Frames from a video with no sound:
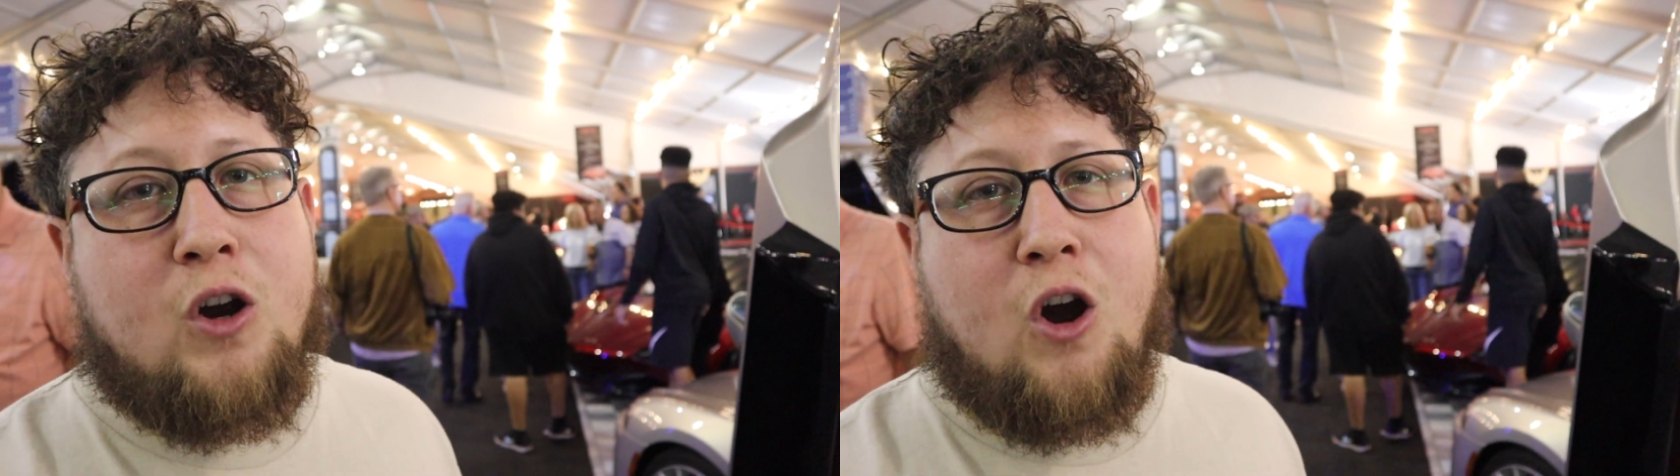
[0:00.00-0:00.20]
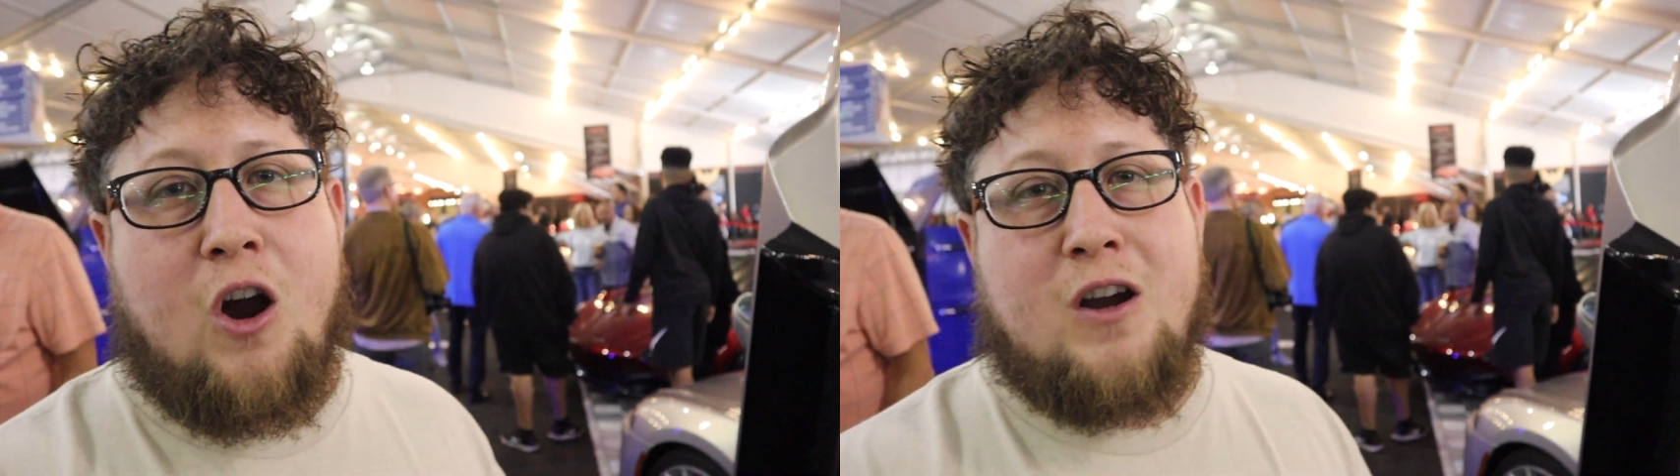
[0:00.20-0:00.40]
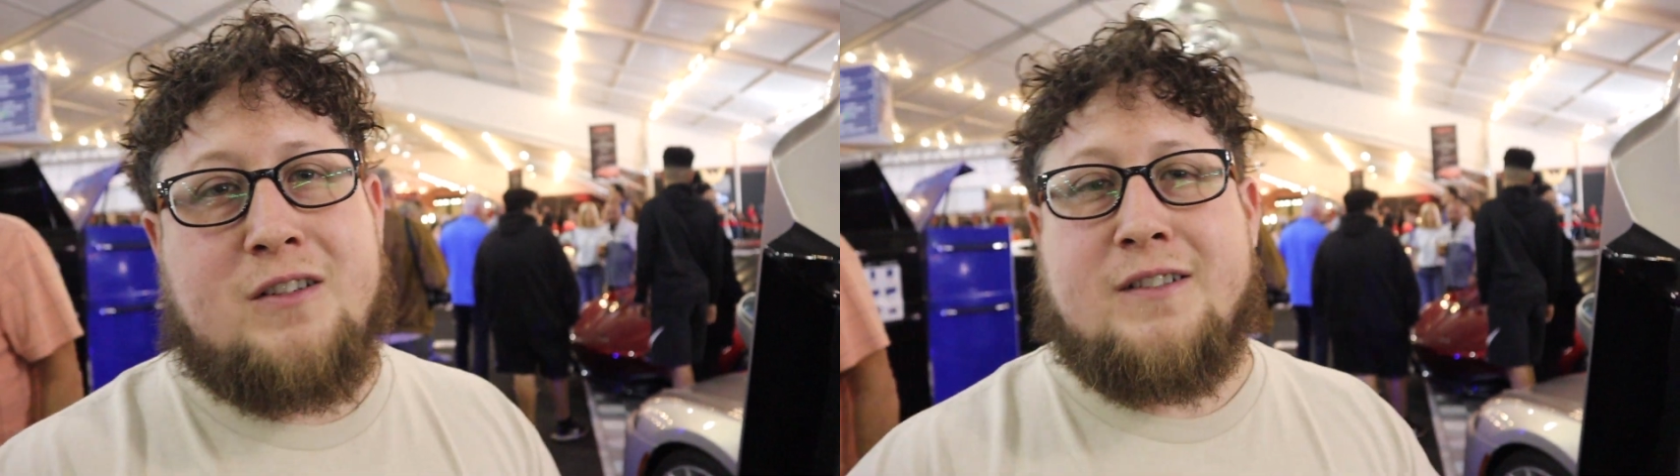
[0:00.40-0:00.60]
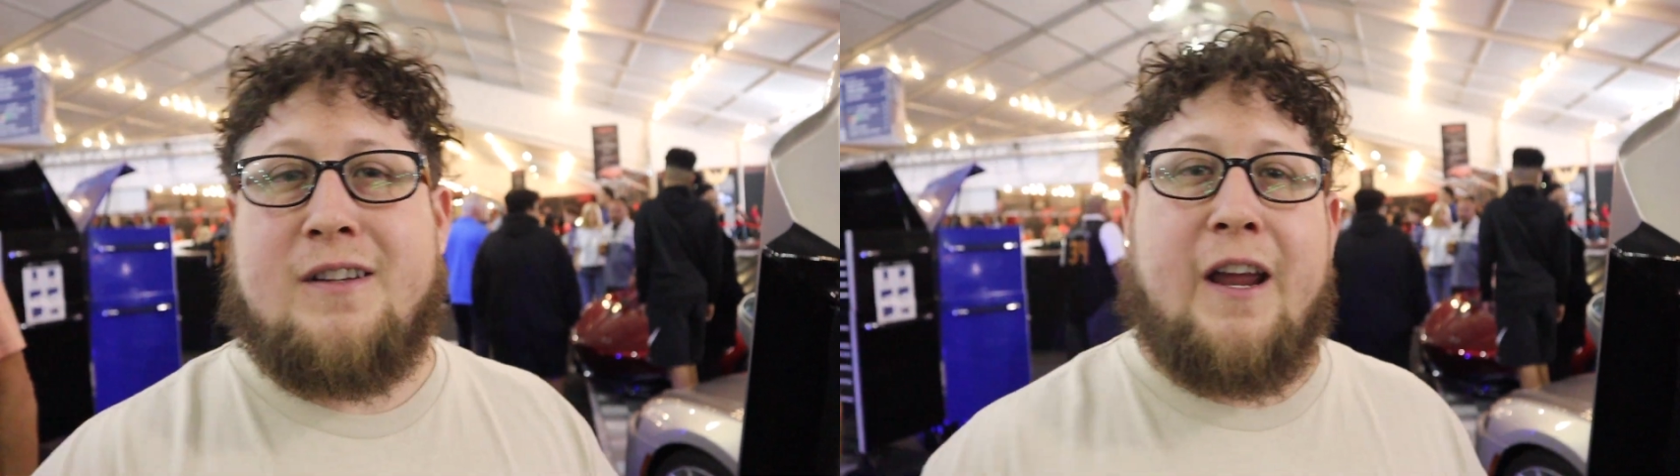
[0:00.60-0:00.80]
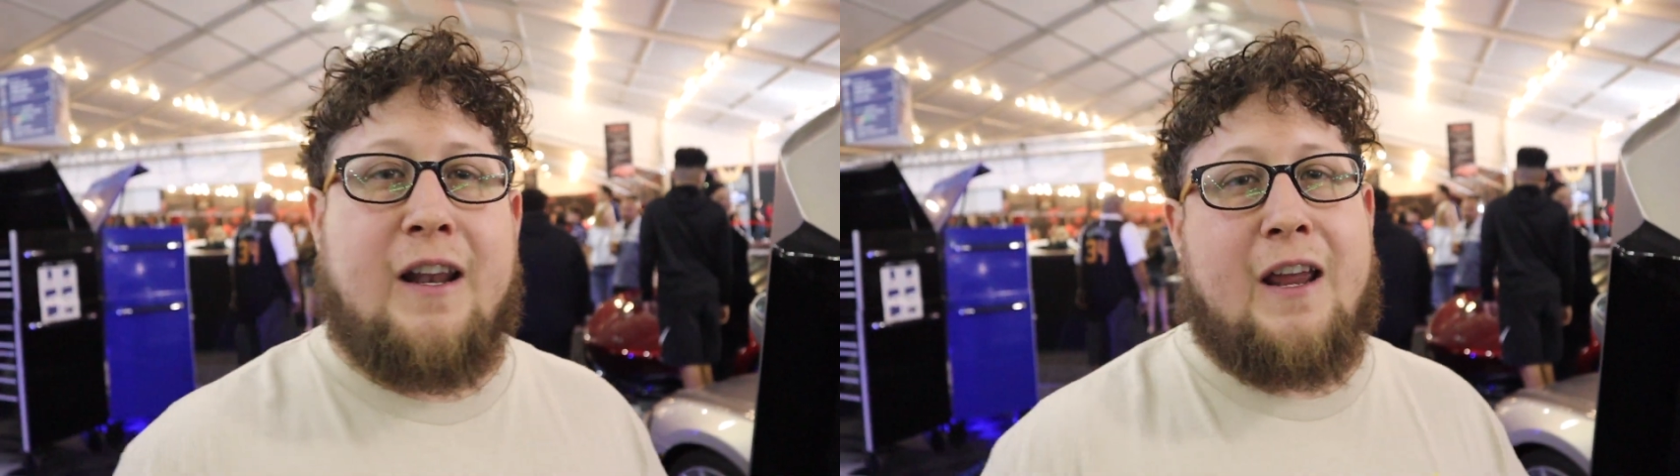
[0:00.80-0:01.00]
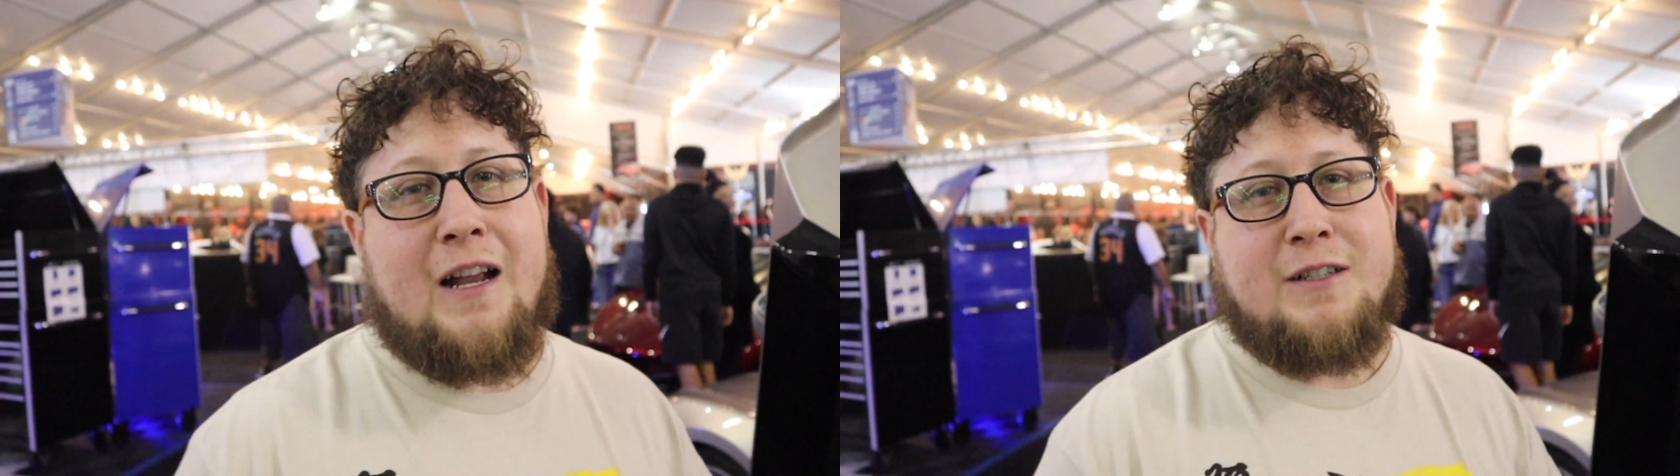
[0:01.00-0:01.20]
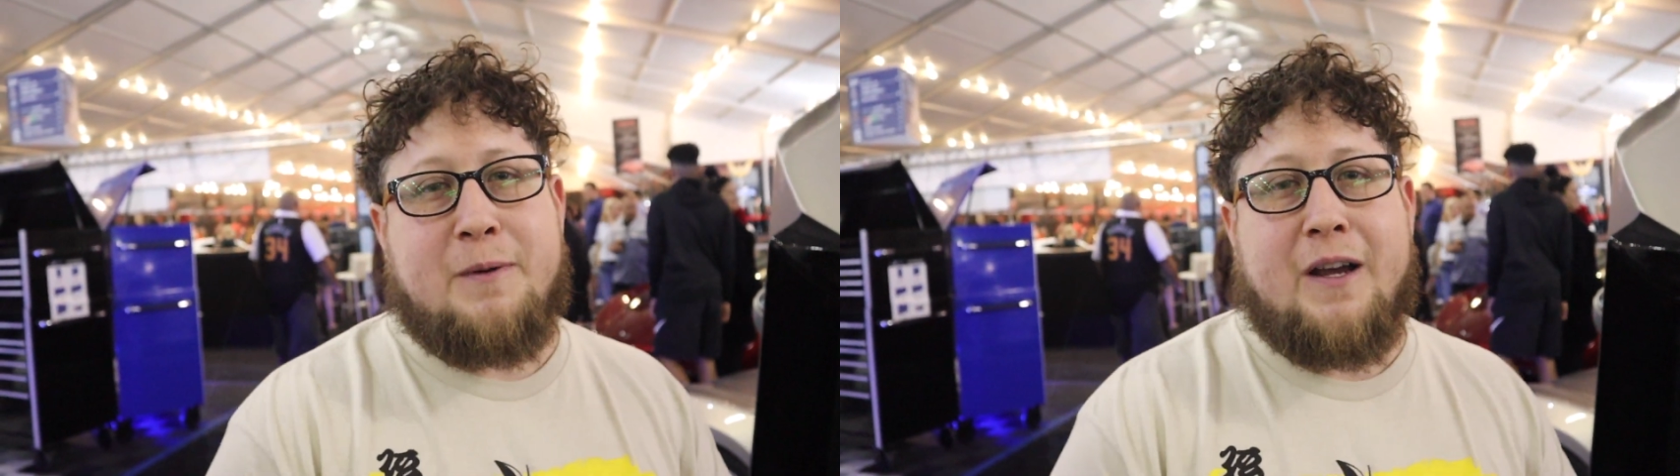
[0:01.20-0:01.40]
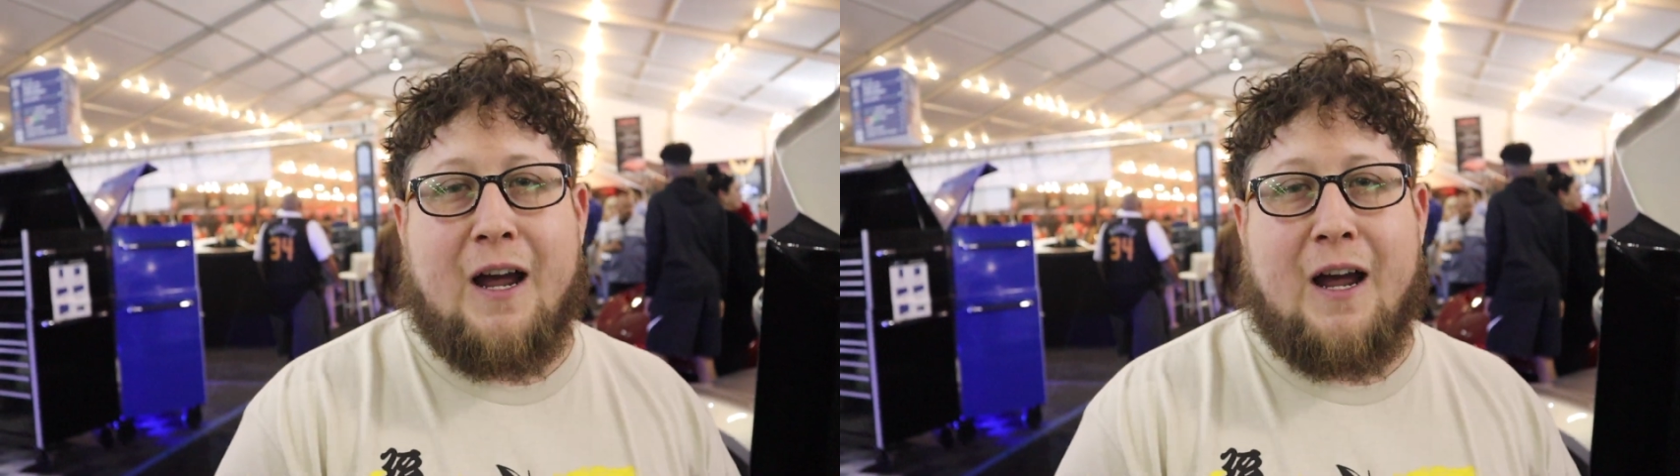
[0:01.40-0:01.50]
cars because lately I've just been